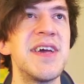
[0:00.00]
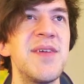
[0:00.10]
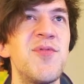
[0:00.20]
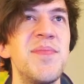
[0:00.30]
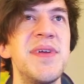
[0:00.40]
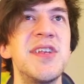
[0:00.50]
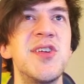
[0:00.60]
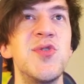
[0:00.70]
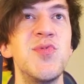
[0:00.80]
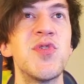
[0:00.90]
type would be
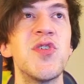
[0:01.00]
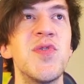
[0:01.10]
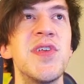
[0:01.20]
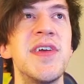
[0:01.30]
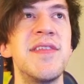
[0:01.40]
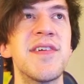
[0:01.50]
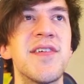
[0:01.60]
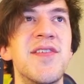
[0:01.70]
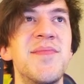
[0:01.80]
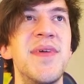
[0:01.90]
too good in the
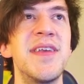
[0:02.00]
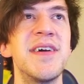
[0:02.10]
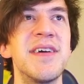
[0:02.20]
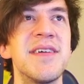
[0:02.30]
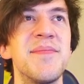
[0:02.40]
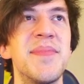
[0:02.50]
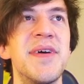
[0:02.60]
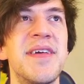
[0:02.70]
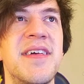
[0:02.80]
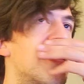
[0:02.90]
current meta,
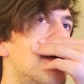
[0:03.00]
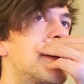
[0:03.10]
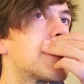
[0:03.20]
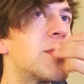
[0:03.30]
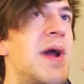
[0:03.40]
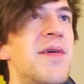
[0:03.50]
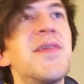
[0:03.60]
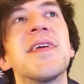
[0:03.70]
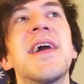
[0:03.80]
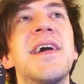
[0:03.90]
but because
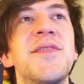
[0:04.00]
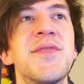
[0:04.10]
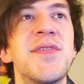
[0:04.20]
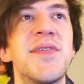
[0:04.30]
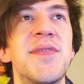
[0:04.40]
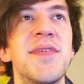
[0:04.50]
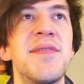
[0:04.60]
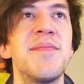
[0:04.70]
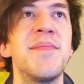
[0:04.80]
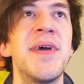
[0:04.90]
Groudon and
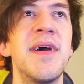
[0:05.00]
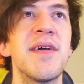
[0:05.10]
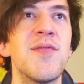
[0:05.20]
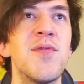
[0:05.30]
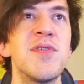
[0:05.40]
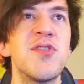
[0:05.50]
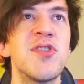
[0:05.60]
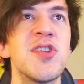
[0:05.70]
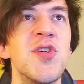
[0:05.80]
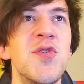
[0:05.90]
Kyogre cores are
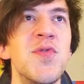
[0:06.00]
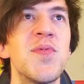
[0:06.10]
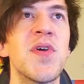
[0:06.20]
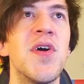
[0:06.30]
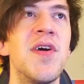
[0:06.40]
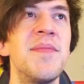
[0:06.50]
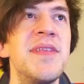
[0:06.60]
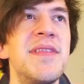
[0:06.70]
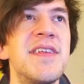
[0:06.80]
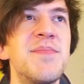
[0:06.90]
so
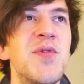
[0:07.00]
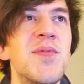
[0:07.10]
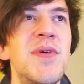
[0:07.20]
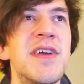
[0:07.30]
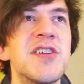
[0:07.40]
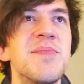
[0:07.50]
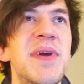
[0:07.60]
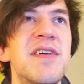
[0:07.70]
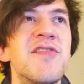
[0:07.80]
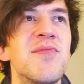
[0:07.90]
common, this Pokemon actually
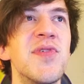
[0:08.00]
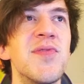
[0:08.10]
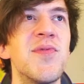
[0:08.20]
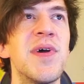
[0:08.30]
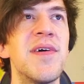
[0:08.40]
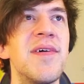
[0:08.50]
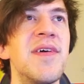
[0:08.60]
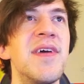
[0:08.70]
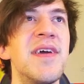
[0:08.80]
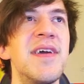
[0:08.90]
pairs really well
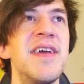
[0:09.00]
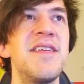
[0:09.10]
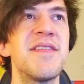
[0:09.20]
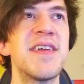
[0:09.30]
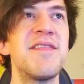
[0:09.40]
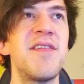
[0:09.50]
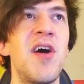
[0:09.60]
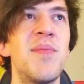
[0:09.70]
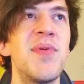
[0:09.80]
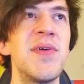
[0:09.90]
and can
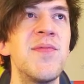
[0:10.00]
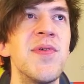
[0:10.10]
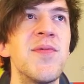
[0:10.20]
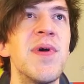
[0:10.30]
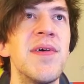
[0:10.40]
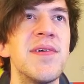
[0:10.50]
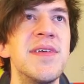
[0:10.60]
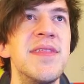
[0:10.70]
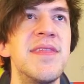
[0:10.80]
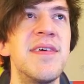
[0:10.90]
operate really well
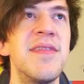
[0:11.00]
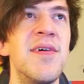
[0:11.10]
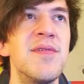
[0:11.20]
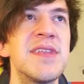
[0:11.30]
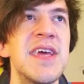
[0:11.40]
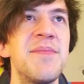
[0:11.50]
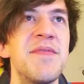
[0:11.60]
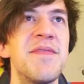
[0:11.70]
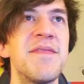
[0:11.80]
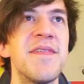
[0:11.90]
in those type of